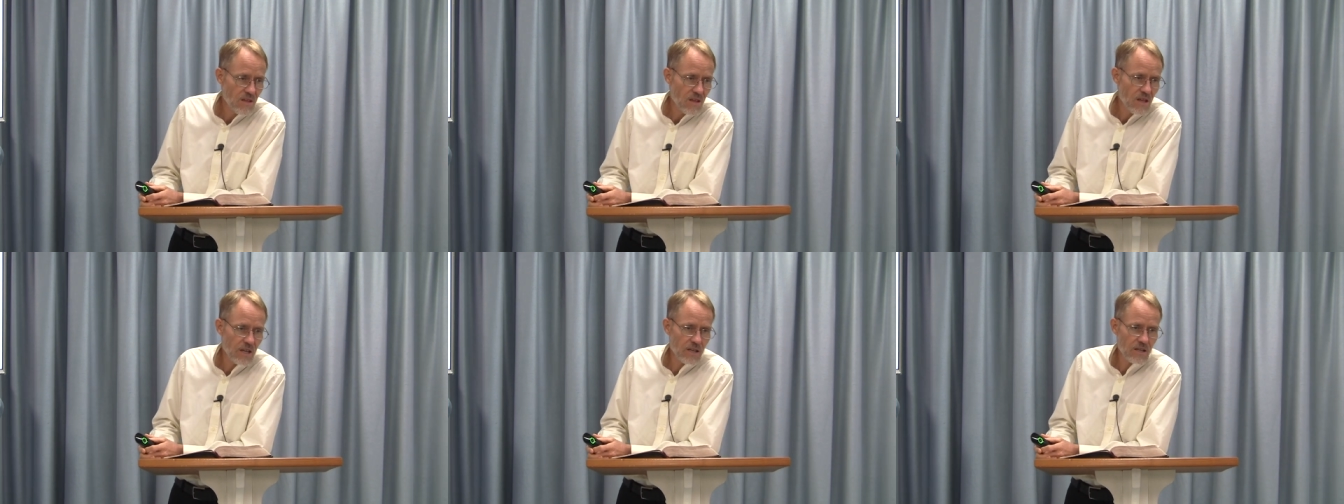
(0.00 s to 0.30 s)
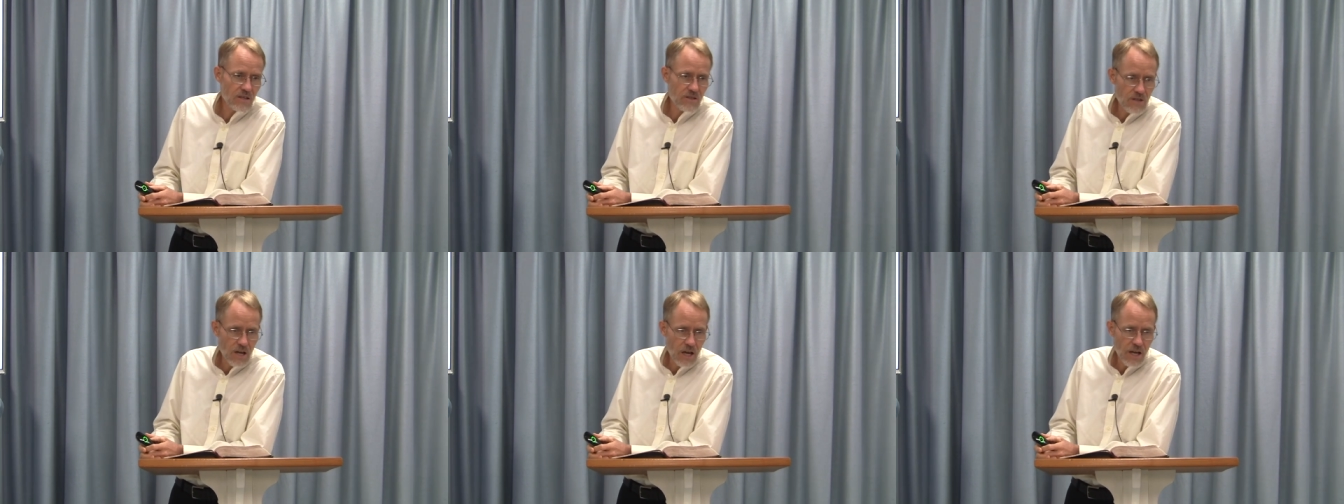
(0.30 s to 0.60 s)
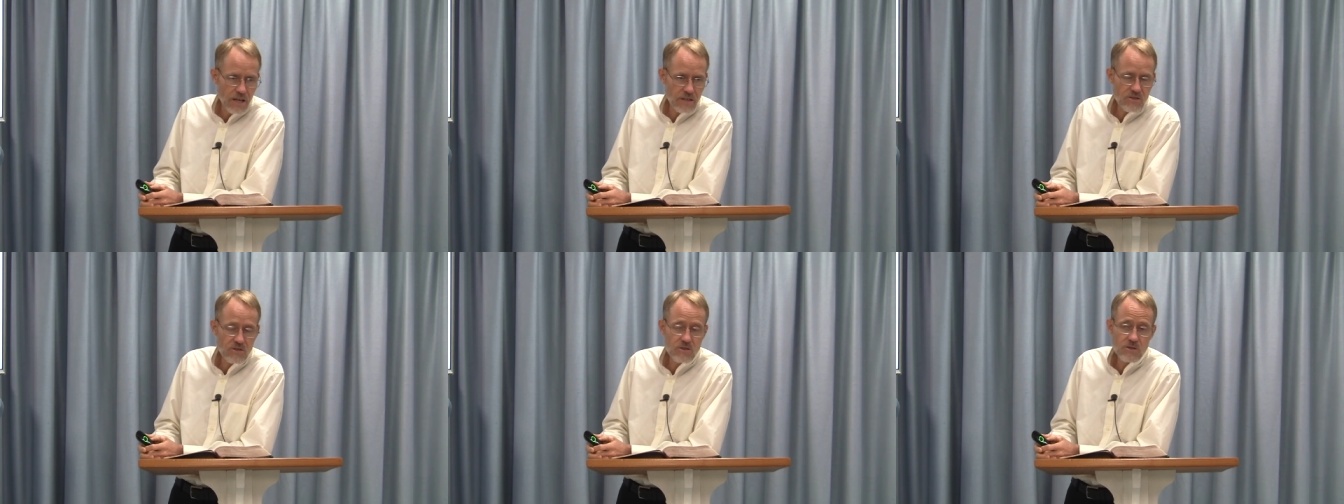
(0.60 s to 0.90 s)
And he
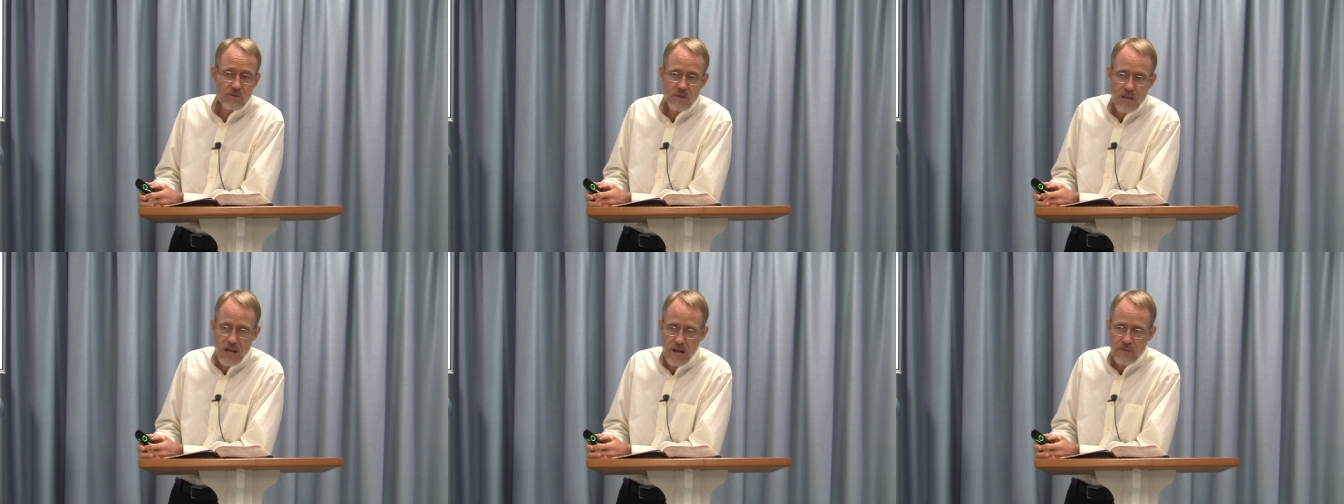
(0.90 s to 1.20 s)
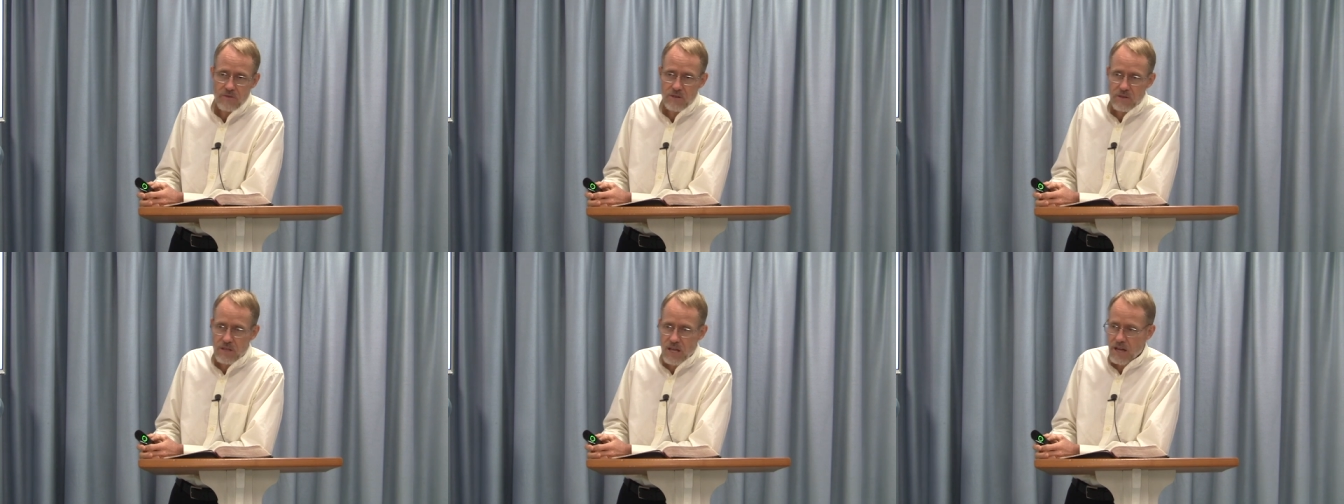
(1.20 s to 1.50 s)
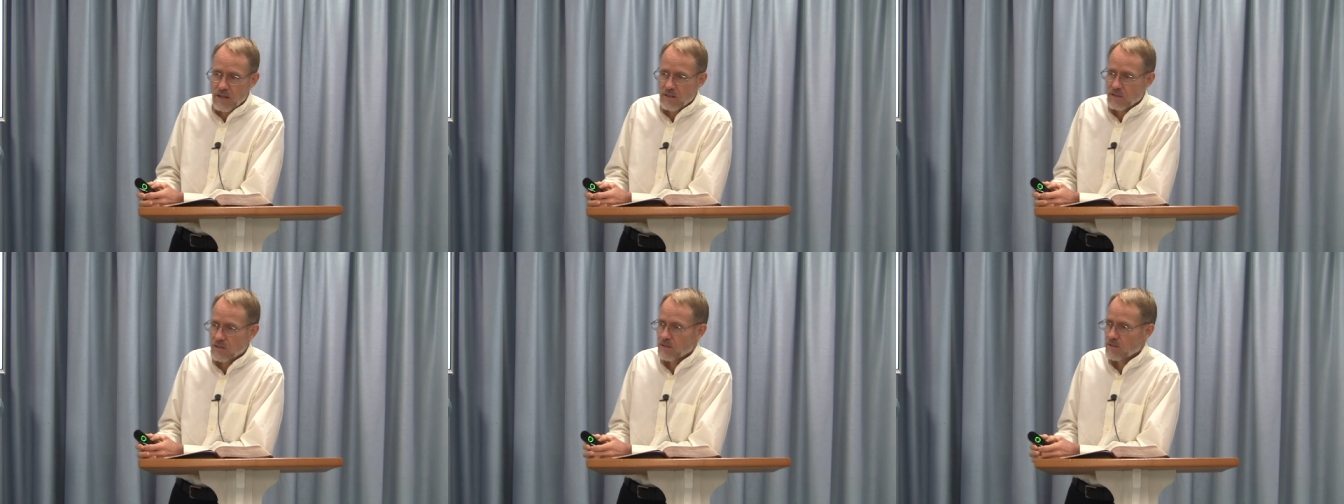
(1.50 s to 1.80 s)
died soon after
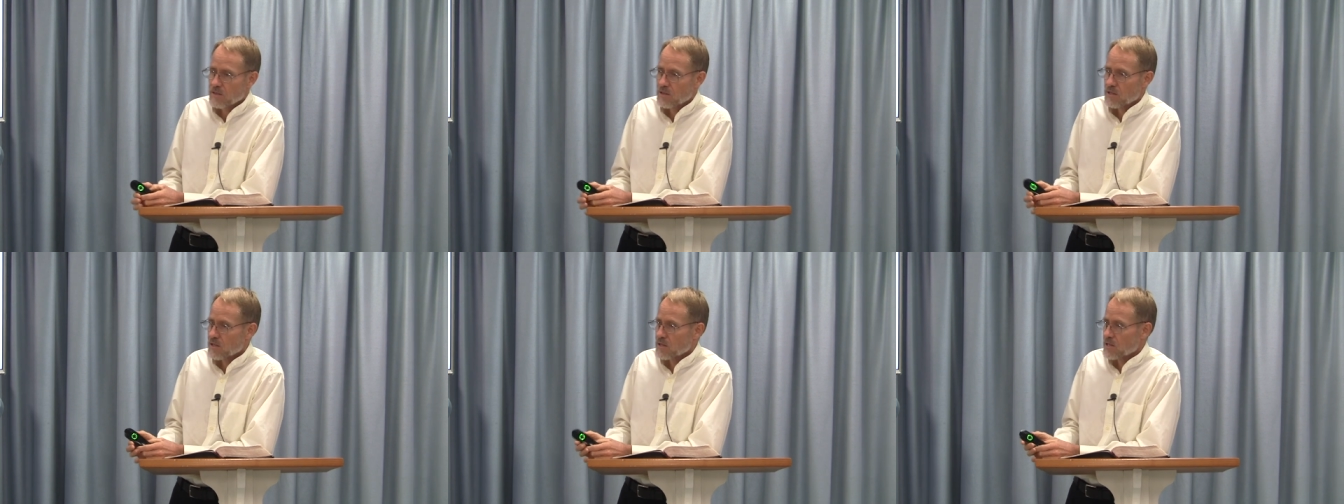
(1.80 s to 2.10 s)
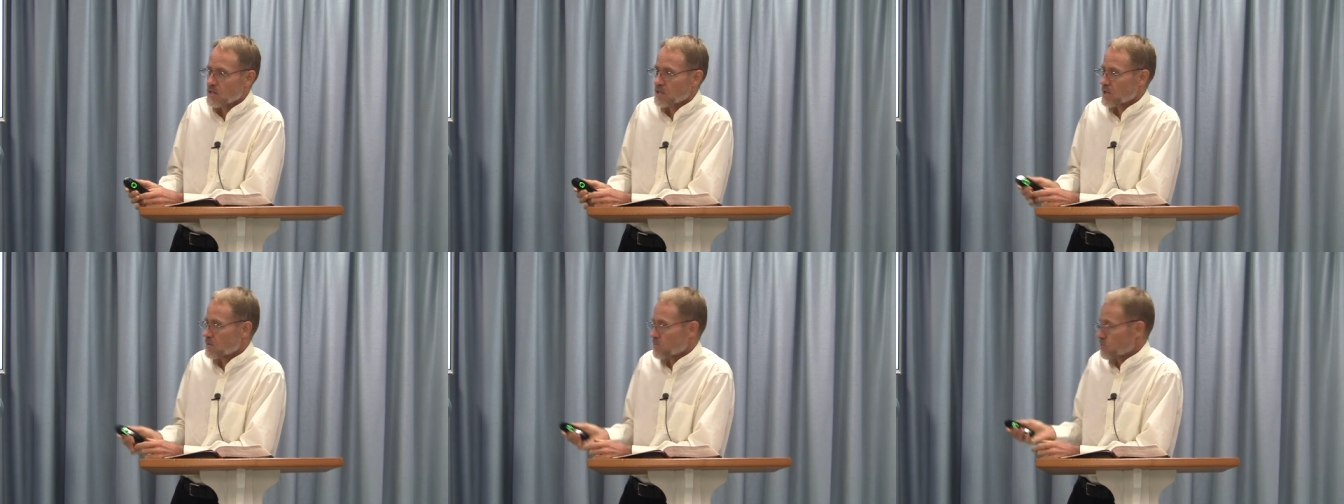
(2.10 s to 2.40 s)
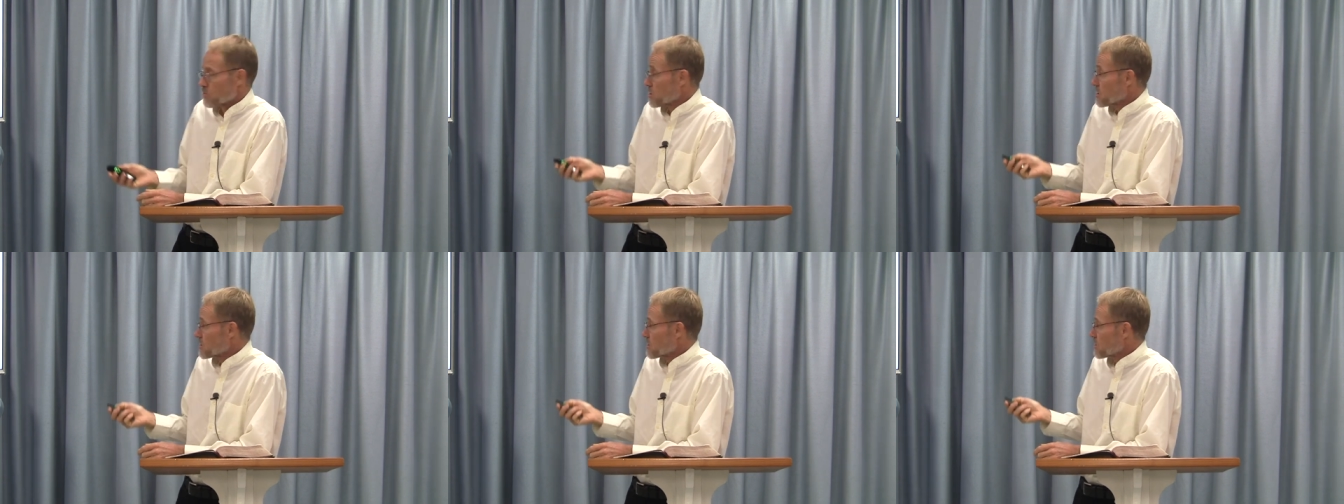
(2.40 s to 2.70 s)
that in
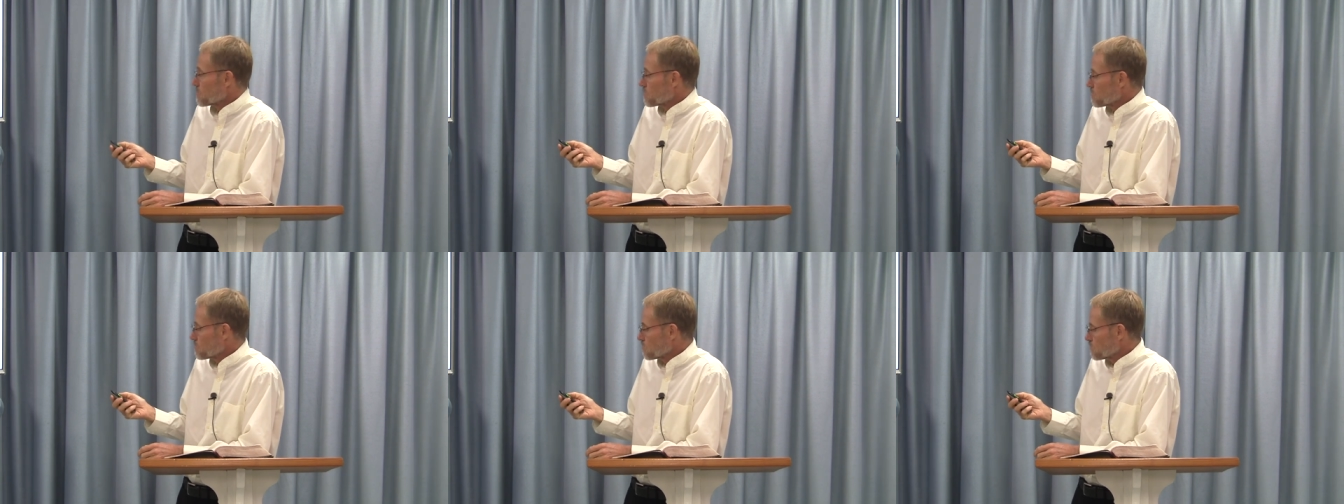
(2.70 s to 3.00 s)
prison.